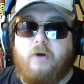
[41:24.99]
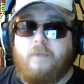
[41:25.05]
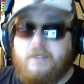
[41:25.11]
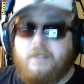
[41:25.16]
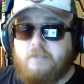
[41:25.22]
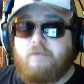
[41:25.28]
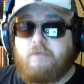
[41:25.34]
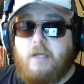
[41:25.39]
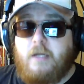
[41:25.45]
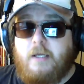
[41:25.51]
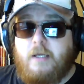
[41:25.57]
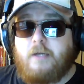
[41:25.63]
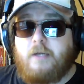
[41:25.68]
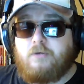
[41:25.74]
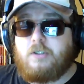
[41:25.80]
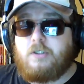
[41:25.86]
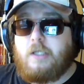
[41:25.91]
But it's a really
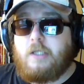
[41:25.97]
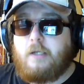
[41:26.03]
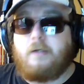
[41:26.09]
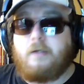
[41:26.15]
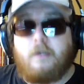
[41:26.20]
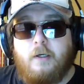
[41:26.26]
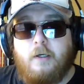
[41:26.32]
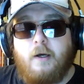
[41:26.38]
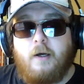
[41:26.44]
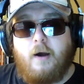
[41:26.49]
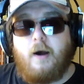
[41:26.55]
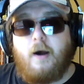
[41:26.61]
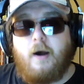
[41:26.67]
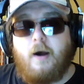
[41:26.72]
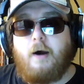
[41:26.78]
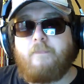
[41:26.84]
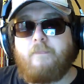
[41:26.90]
interesting
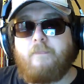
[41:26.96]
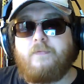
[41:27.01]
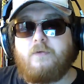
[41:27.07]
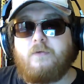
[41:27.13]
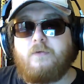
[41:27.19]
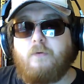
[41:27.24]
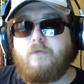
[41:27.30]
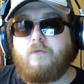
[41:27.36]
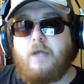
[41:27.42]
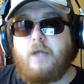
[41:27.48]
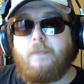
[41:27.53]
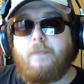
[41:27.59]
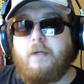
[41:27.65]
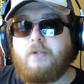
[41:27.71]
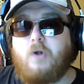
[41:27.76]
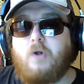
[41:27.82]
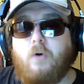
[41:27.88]
sort of
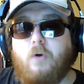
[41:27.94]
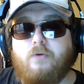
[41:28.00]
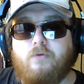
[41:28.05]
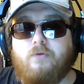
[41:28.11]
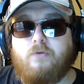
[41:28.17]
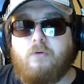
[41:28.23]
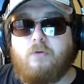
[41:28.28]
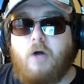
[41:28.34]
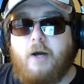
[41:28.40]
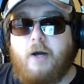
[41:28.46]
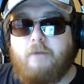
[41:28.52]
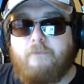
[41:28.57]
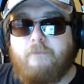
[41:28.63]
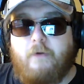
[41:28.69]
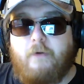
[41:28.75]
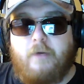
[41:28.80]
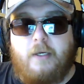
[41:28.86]
Japanese cultural kind
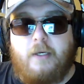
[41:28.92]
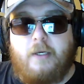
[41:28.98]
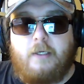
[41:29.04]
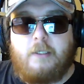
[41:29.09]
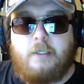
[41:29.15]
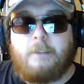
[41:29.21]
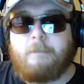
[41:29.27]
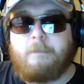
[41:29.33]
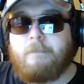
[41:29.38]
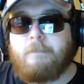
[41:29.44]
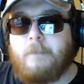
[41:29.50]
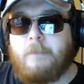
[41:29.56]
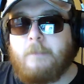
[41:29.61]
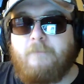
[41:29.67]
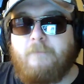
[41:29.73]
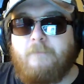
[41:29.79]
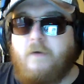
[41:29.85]
of
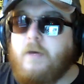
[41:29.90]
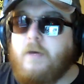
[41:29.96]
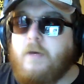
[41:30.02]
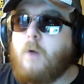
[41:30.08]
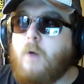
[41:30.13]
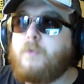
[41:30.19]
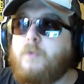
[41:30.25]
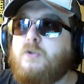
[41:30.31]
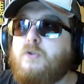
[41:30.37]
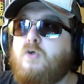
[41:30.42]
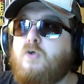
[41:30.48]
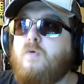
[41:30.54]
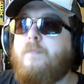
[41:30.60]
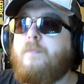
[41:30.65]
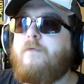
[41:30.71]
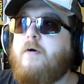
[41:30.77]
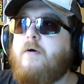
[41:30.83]
very old
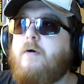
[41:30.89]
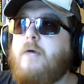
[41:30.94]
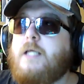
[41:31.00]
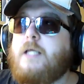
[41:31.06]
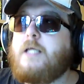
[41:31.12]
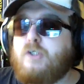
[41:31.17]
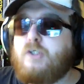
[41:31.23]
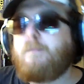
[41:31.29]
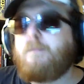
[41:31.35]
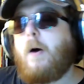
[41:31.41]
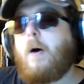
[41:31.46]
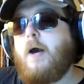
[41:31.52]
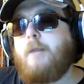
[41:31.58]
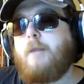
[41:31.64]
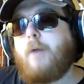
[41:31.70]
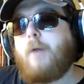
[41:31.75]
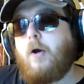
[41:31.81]
school, very
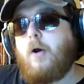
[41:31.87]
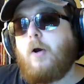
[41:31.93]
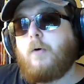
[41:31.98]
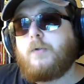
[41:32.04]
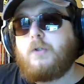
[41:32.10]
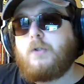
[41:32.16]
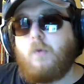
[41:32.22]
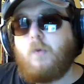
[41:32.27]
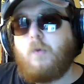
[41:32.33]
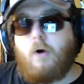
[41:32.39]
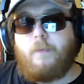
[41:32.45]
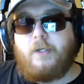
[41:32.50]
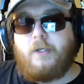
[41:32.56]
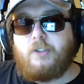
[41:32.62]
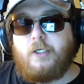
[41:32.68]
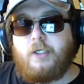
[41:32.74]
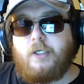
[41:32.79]
inspired by old school
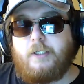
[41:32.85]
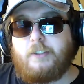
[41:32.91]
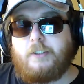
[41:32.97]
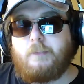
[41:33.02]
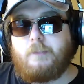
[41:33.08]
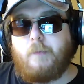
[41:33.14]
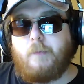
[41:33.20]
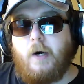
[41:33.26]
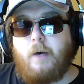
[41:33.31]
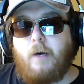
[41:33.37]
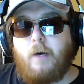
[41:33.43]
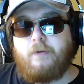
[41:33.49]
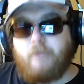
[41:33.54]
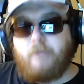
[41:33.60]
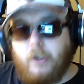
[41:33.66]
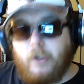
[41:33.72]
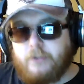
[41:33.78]
RPGs, but
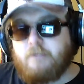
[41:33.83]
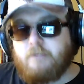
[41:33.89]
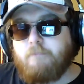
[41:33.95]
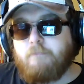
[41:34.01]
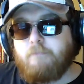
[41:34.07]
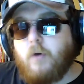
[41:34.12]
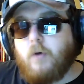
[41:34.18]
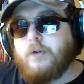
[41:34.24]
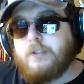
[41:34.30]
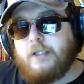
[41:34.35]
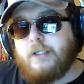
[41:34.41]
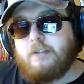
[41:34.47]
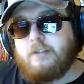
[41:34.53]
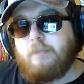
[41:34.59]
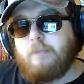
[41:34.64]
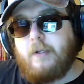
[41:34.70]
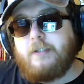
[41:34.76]
with lots of modern
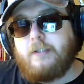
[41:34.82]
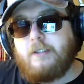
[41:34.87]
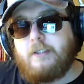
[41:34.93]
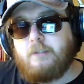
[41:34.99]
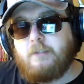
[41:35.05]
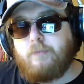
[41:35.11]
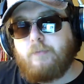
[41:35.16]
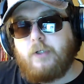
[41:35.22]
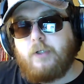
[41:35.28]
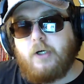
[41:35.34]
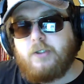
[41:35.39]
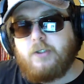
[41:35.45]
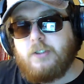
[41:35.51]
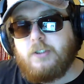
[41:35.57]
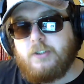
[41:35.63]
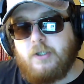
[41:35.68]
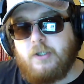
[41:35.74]
sensibilities and
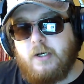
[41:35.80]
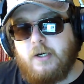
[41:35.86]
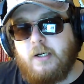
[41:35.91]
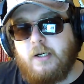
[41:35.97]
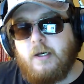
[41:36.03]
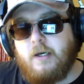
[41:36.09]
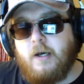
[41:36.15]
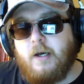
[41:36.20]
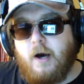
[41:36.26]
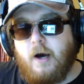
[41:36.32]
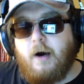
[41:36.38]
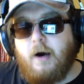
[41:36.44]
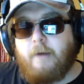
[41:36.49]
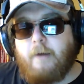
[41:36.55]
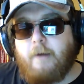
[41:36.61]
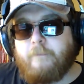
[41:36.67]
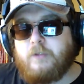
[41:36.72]
production design.
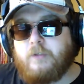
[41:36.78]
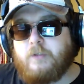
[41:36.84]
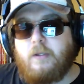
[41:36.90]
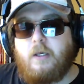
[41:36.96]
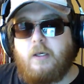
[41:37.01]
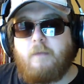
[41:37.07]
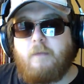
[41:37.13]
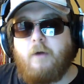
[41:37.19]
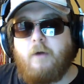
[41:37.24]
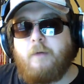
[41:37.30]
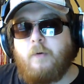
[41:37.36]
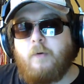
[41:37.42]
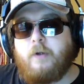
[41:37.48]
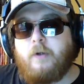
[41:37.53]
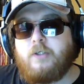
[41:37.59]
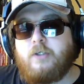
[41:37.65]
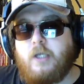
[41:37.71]
So I think it might be
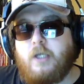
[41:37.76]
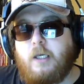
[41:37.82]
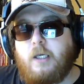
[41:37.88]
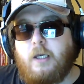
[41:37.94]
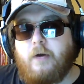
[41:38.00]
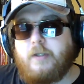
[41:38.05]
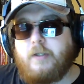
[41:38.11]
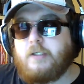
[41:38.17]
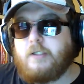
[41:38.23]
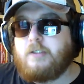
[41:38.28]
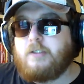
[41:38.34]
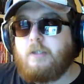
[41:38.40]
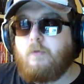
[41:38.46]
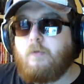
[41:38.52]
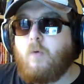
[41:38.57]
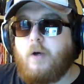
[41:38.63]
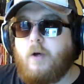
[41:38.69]
worth checking out. It does
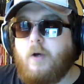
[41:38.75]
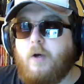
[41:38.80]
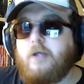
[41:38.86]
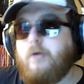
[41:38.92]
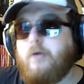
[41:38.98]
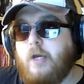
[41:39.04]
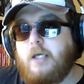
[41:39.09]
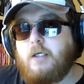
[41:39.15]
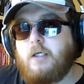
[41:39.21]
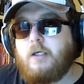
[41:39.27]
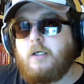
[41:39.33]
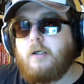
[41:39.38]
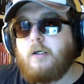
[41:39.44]
seem quite unique.